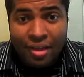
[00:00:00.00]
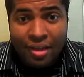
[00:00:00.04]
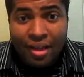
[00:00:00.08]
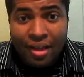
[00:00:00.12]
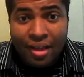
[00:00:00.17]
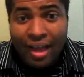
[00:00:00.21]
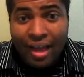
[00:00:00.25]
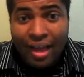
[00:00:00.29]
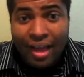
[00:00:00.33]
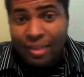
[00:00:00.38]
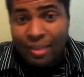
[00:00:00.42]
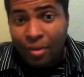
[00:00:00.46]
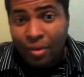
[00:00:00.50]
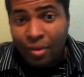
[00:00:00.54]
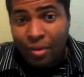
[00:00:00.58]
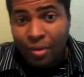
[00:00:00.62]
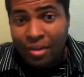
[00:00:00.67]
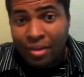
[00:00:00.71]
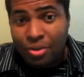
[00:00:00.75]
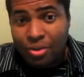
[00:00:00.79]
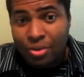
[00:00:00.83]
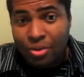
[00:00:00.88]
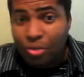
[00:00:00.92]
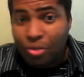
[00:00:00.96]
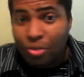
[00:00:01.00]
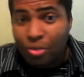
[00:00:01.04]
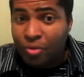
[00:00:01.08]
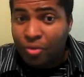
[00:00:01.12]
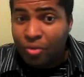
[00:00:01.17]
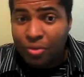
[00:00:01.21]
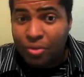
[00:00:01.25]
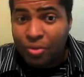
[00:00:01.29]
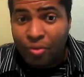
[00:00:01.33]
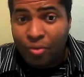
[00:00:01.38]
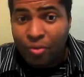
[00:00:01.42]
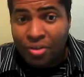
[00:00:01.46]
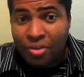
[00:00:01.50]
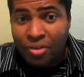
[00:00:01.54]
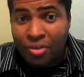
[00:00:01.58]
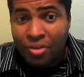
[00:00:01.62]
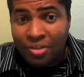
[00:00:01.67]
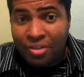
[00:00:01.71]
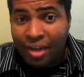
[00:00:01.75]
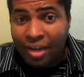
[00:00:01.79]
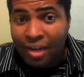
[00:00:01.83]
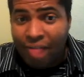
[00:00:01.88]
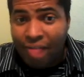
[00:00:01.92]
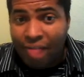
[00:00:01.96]
as well as universal
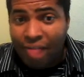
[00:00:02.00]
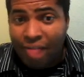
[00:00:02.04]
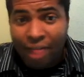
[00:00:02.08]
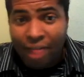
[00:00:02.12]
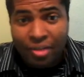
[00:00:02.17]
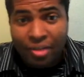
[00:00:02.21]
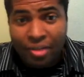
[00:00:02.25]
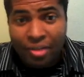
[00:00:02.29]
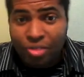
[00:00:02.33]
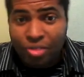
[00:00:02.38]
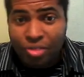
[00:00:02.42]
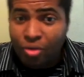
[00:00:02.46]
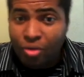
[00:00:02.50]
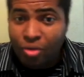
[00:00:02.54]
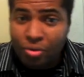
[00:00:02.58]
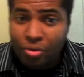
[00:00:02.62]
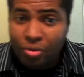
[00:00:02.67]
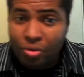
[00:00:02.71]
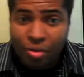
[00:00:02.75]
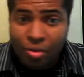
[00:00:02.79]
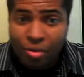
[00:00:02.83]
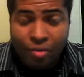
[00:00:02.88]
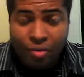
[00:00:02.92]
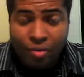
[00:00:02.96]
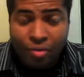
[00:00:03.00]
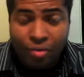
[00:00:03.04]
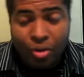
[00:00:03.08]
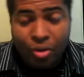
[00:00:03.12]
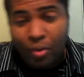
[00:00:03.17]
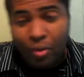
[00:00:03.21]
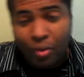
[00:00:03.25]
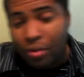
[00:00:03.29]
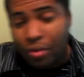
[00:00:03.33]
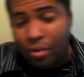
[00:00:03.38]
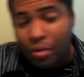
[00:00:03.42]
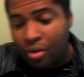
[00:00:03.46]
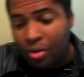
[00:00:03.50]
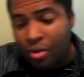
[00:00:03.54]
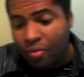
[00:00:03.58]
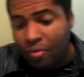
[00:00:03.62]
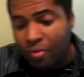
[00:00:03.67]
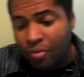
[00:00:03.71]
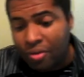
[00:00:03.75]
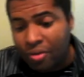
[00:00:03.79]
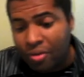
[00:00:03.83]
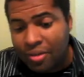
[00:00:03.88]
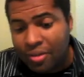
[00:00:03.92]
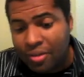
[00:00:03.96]
forces like gravity, strong nuclear force, weak nuclear
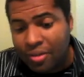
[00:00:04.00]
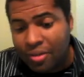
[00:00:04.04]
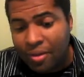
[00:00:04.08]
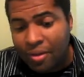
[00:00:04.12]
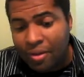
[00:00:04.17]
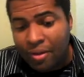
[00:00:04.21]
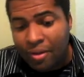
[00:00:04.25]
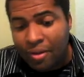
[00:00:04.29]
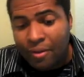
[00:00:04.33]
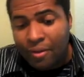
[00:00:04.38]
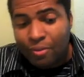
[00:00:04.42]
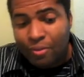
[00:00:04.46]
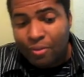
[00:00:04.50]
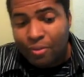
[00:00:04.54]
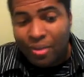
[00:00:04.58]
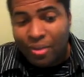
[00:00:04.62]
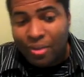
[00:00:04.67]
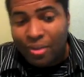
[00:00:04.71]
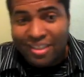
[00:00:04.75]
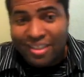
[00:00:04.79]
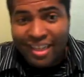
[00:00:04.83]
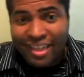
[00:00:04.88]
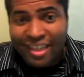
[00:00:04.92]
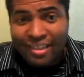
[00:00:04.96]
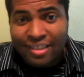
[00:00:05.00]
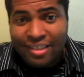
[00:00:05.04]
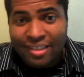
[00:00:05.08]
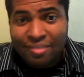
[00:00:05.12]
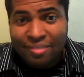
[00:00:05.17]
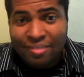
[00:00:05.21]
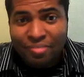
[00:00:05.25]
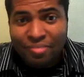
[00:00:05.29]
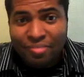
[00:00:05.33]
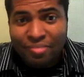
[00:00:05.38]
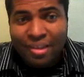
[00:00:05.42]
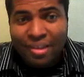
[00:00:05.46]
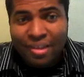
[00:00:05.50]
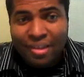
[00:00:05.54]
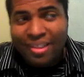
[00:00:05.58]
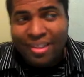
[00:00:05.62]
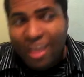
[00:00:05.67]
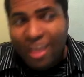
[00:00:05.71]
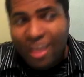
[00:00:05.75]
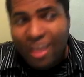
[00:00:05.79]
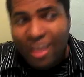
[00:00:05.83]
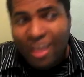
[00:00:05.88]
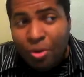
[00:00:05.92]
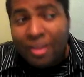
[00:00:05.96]
force. So in a sense,
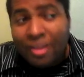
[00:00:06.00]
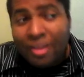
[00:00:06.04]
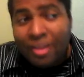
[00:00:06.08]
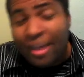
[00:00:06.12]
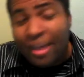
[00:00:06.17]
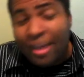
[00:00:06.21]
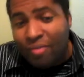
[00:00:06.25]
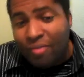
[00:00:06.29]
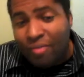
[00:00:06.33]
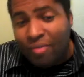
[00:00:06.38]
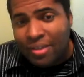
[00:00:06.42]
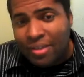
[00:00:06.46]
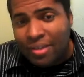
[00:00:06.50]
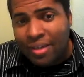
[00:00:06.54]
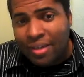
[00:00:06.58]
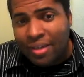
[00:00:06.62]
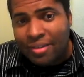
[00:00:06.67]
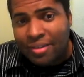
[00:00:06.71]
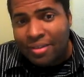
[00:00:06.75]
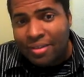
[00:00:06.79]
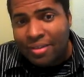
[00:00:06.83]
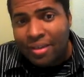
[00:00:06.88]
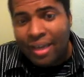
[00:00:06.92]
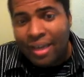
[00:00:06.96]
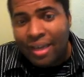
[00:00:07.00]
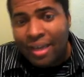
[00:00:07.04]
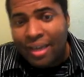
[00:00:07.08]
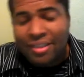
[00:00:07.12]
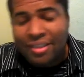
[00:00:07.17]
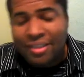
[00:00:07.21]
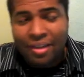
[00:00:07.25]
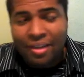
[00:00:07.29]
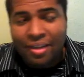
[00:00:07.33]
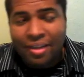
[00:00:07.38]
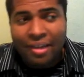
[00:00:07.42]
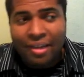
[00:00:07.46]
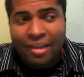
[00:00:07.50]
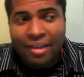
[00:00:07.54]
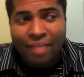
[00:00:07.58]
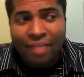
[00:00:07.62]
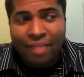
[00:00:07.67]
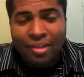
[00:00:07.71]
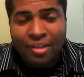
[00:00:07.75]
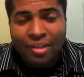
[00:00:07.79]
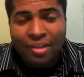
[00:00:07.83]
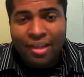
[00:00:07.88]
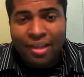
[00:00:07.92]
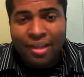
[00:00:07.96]
you could think of physics as studying
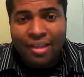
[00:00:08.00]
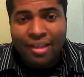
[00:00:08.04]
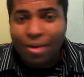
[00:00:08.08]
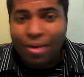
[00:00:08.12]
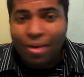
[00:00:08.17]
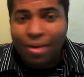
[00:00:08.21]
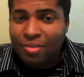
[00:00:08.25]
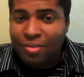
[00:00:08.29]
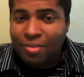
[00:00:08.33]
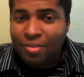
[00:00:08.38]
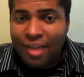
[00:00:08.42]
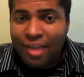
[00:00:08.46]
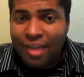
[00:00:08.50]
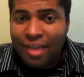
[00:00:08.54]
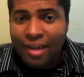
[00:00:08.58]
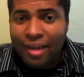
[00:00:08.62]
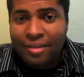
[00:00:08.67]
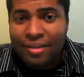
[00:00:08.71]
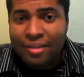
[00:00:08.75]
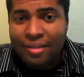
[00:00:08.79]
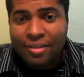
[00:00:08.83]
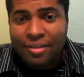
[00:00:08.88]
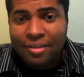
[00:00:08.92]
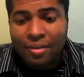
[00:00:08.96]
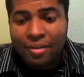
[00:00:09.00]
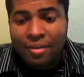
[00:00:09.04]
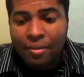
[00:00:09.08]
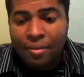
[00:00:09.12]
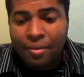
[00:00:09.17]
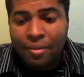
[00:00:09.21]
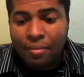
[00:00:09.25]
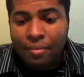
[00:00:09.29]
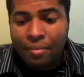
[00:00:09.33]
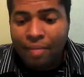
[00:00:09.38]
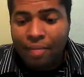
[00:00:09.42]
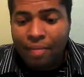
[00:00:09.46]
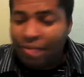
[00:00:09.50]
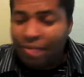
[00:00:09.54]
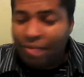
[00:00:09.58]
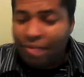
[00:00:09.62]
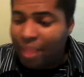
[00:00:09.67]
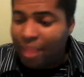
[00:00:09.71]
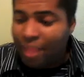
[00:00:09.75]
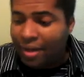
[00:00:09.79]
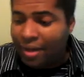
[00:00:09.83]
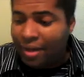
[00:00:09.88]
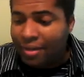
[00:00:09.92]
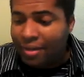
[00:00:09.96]
everything that earth science,
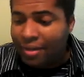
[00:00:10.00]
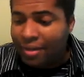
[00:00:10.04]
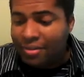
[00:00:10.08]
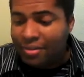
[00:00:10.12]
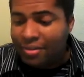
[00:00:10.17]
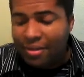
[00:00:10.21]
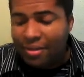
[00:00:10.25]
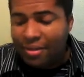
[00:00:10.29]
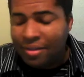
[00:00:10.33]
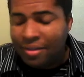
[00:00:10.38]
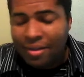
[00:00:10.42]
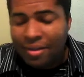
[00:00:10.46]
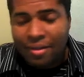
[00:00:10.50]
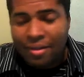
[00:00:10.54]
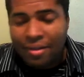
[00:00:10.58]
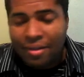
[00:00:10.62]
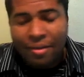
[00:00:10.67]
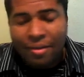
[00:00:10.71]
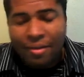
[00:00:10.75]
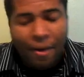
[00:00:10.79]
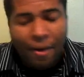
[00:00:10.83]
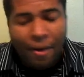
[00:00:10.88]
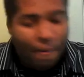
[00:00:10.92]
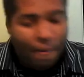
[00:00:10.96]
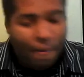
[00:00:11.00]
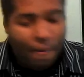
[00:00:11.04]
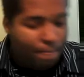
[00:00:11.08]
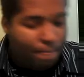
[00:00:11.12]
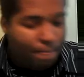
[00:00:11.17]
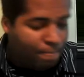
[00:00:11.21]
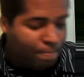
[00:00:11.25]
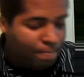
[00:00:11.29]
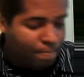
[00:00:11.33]
mathematics, um,